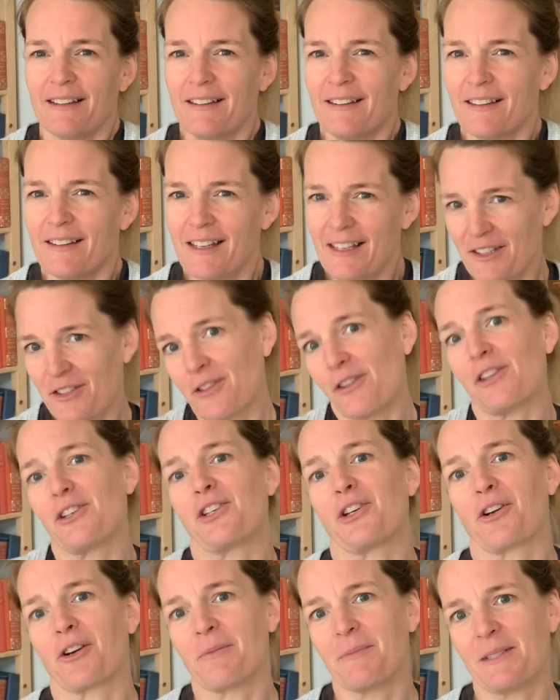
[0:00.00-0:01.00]
These are the
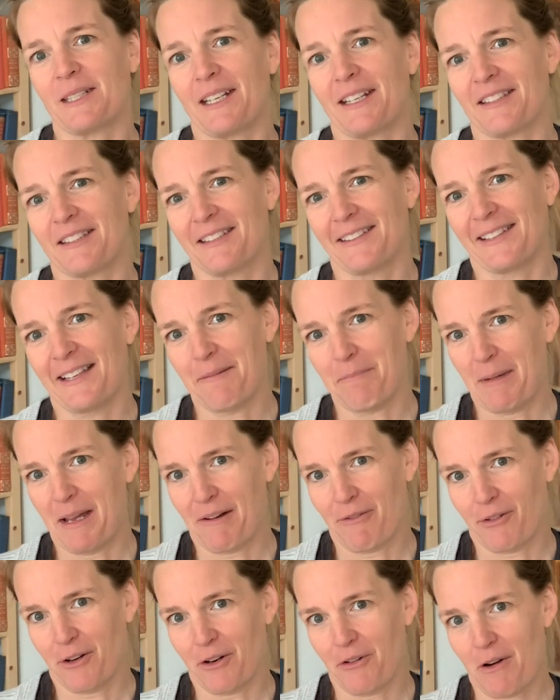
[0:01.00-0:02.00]
circumstances that make
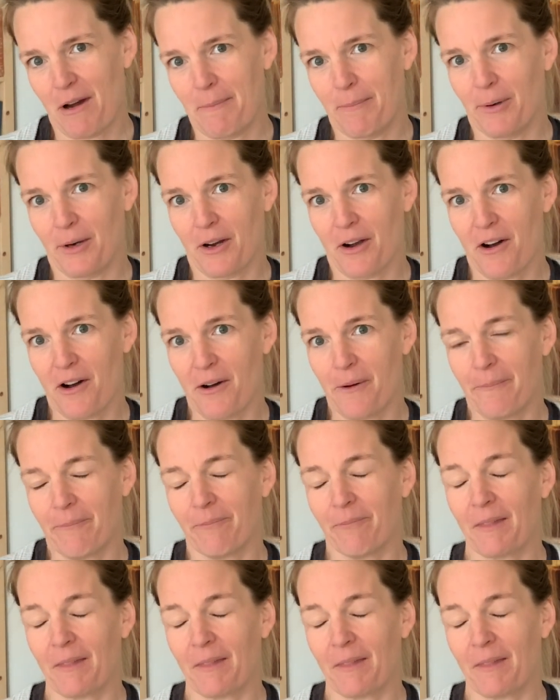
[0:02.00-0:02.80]
for a great book haul.